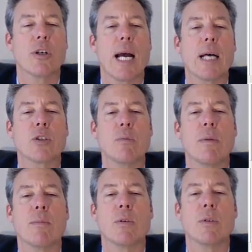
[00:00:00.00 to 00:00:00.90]
Did you or your
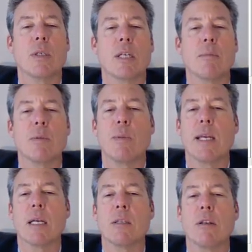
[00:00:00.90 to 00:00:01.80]
household member whose
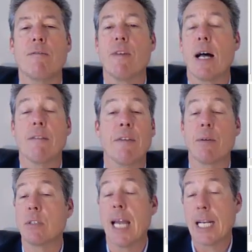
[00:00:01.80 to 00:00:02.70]
income is being included
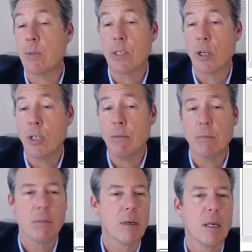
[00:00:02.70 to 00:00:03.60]
file a federal tax
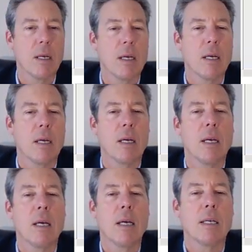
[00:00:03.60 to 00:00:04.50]
return?
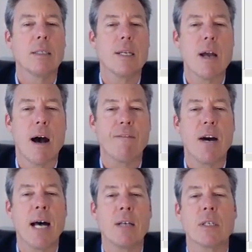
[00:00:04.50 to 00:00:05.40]
Did
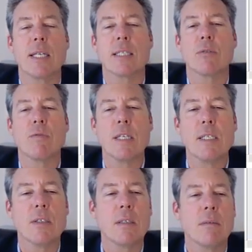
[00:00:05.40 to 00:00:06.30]
not file, select
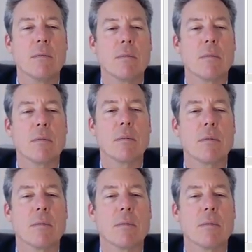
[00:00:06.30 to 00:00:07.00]
the reason.